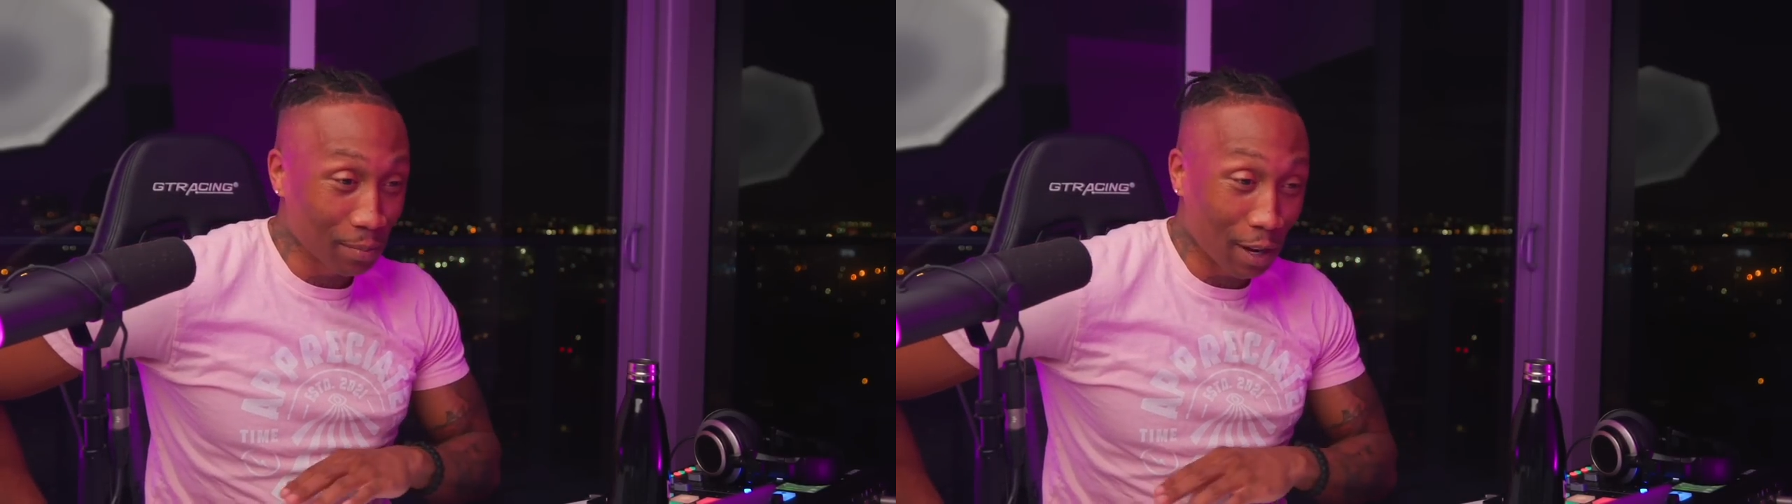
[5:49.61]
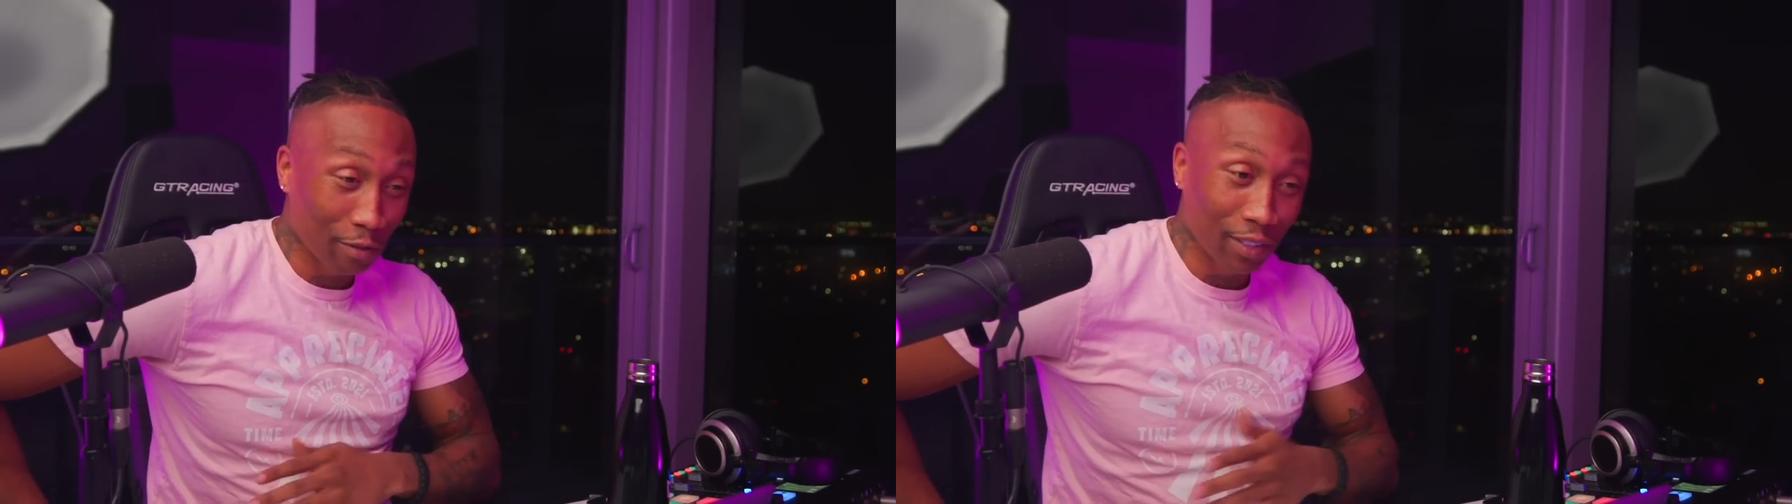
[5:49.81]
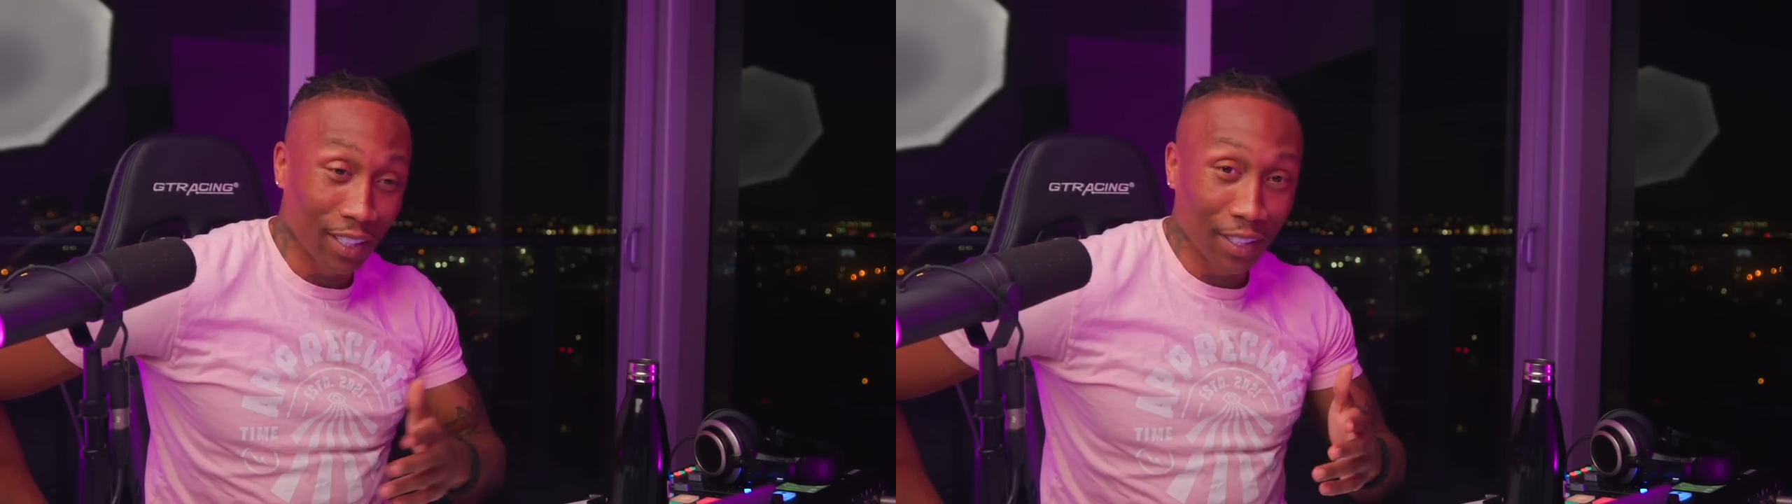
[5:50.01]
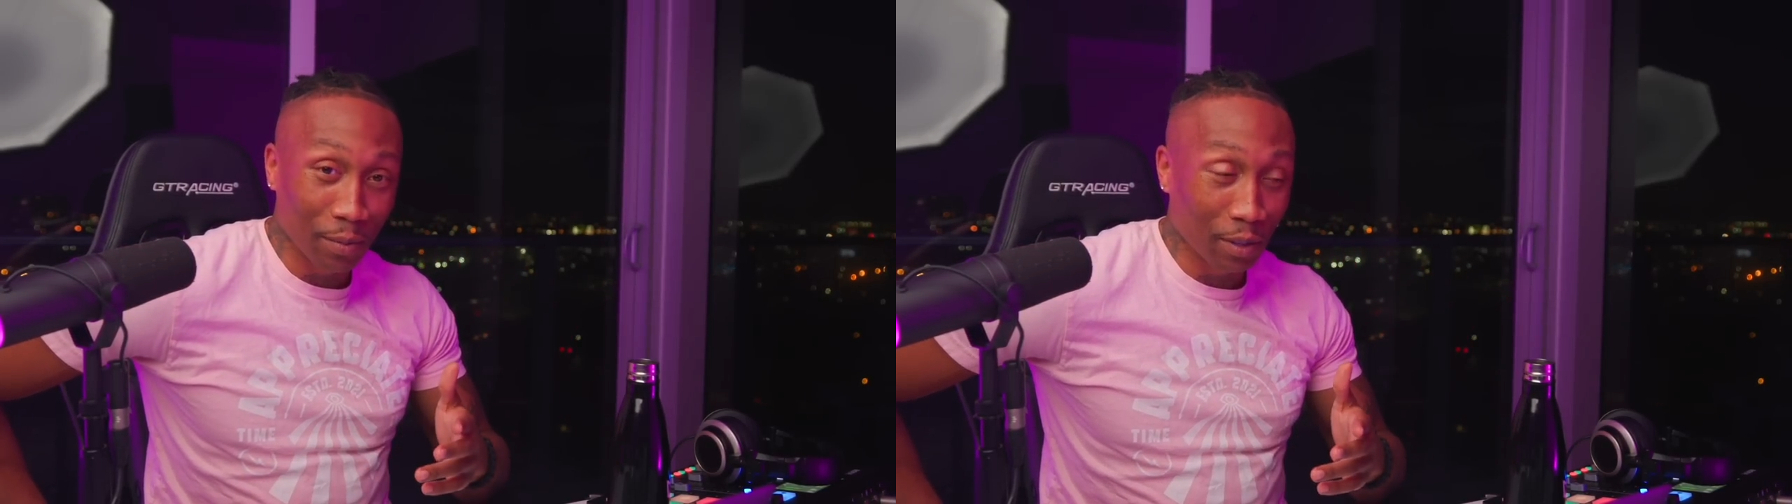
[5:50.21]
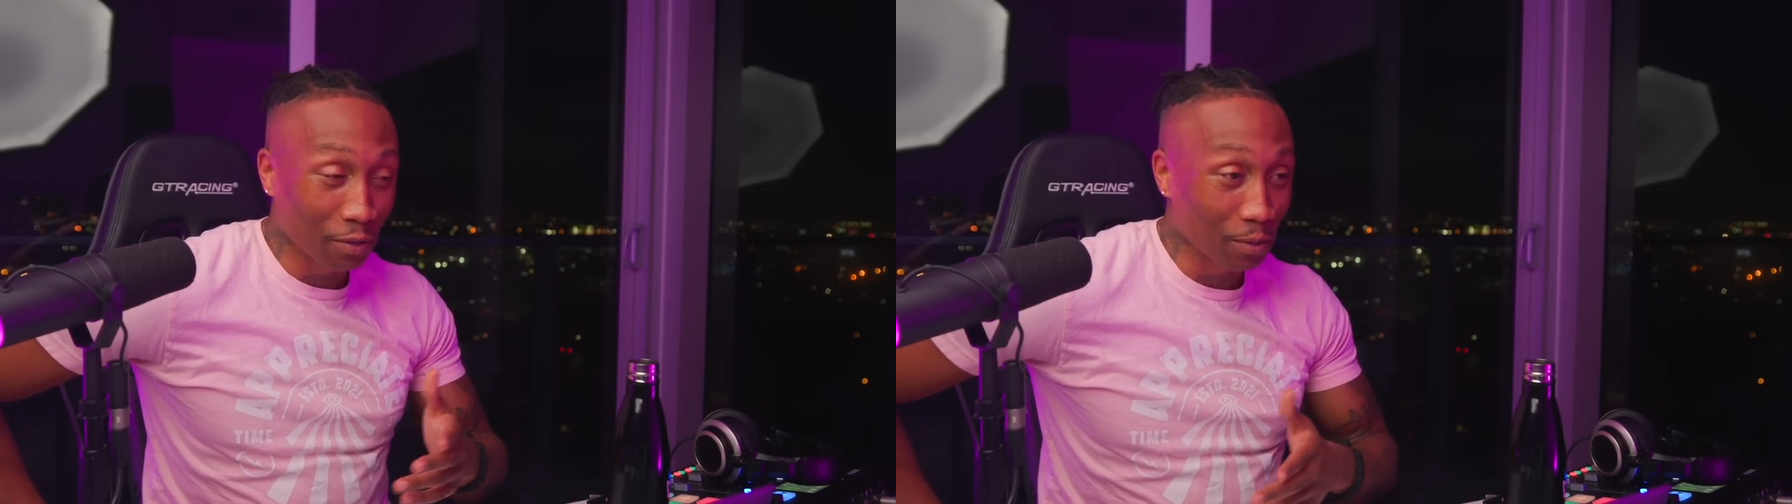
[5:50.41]
my feet
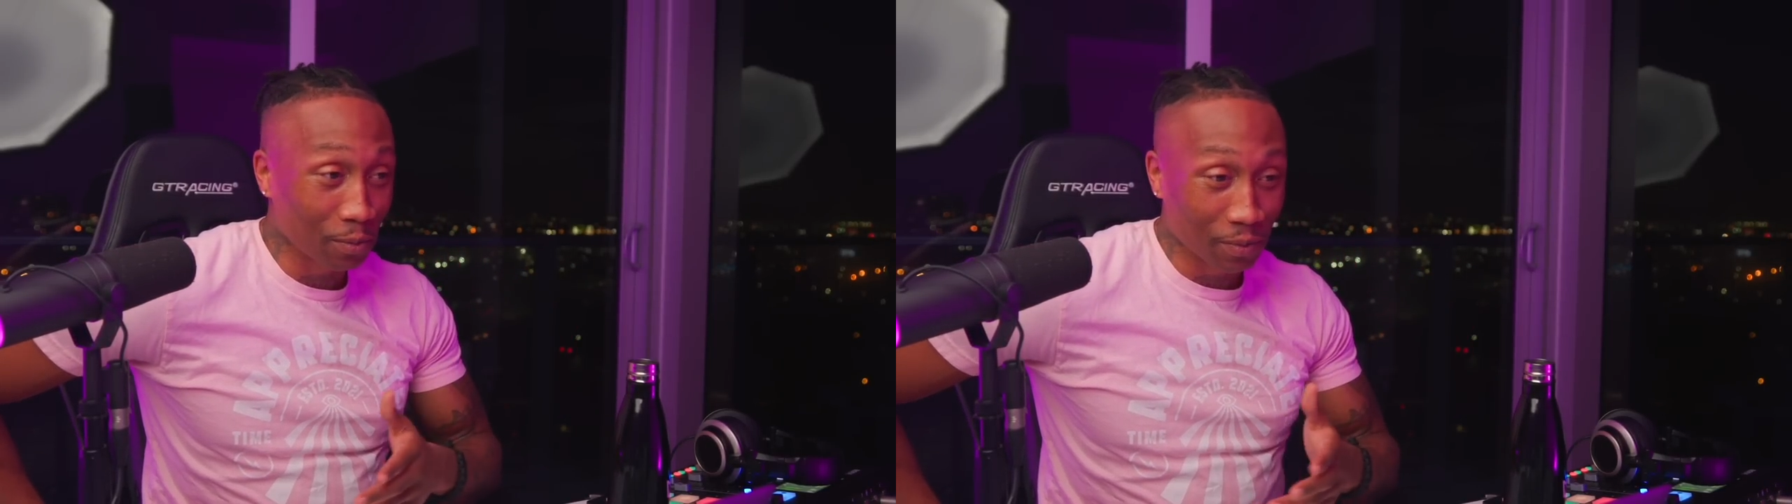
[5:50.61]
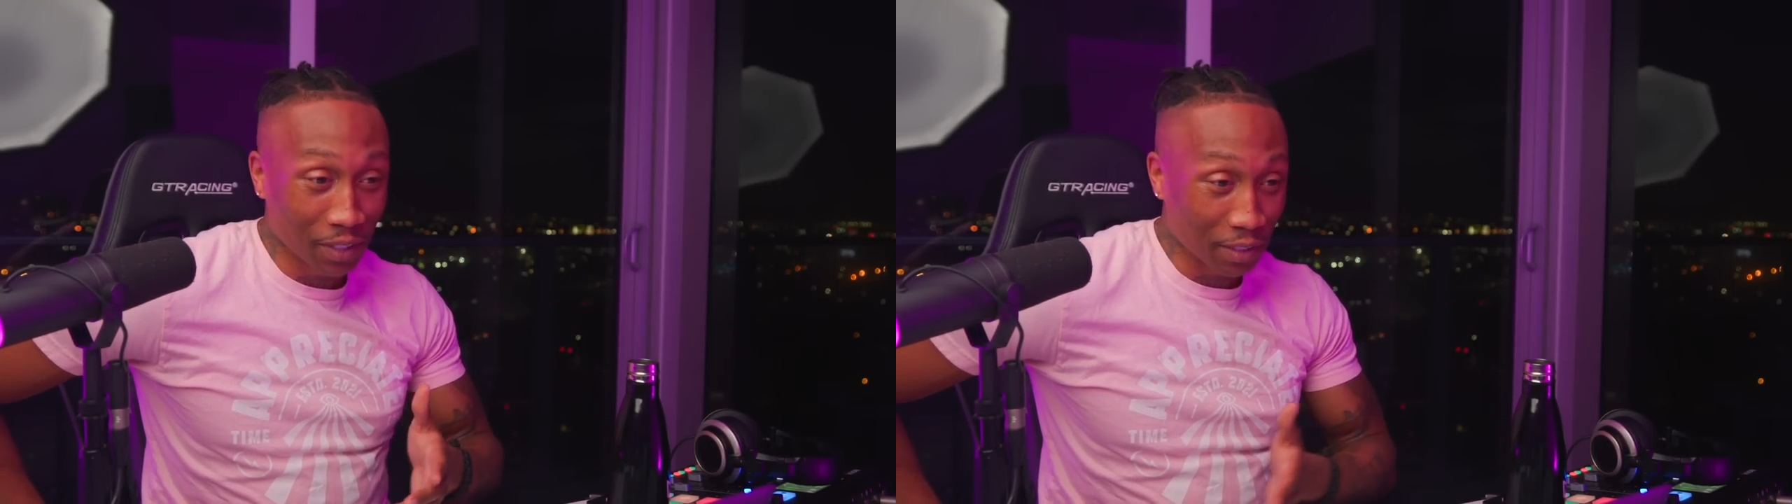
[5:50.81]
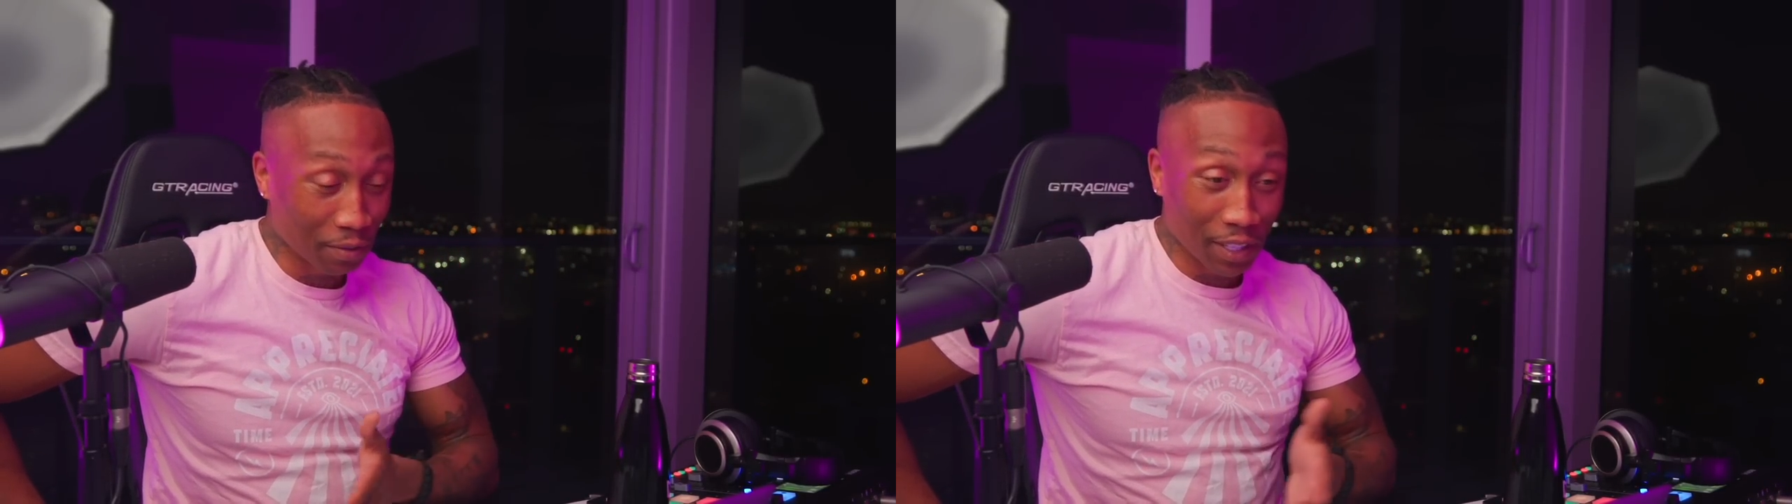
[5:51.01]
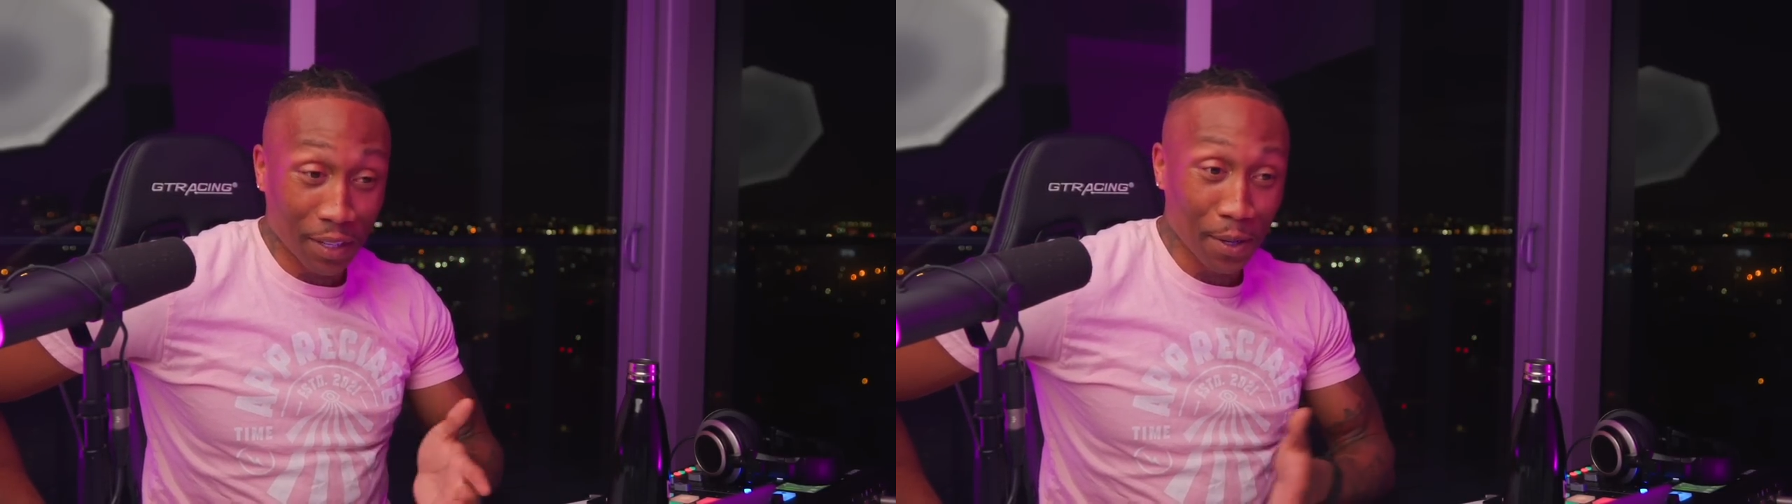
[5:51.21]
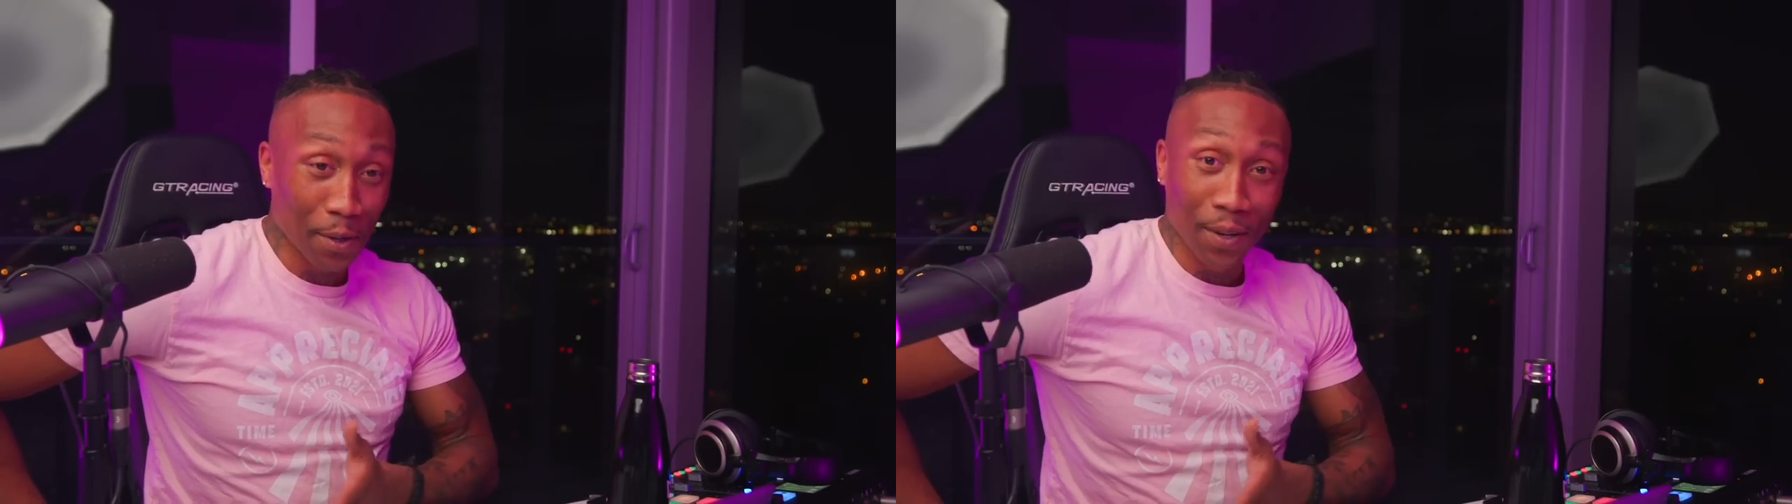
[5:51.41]
under me from the
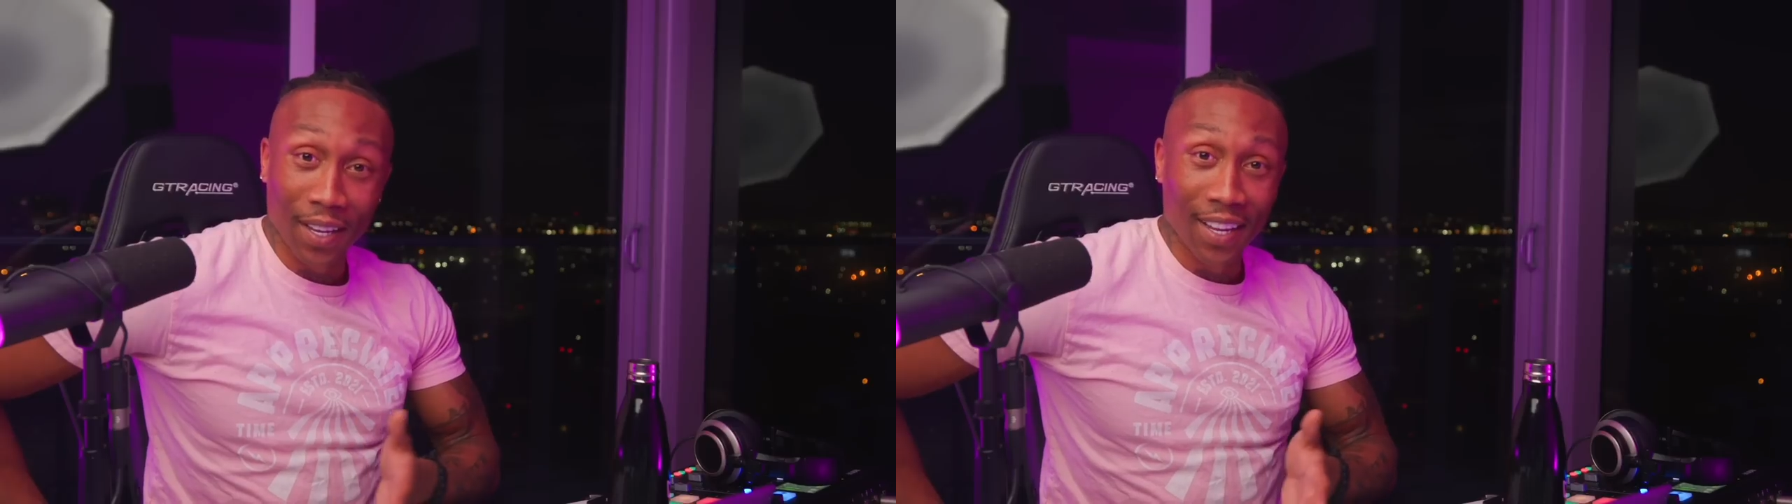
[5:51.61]
video.